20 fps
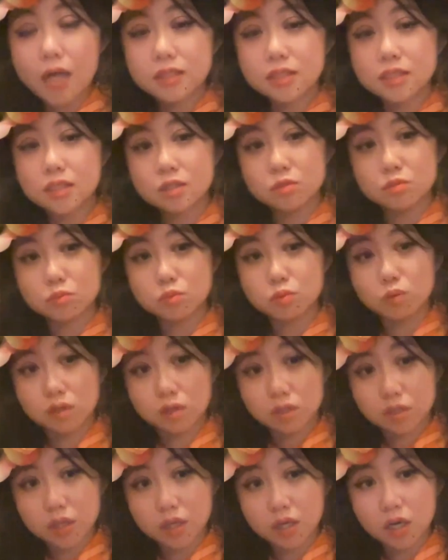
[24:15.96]
Austin
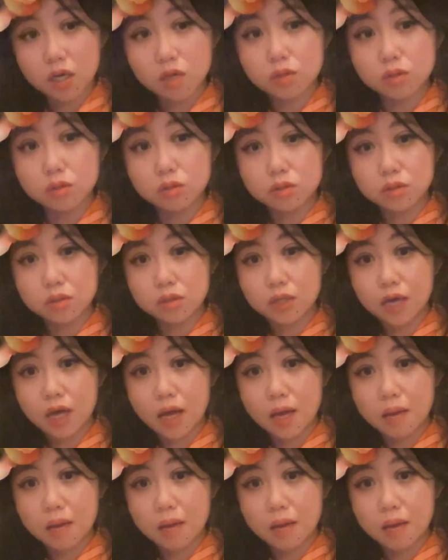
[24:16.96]
Warner, who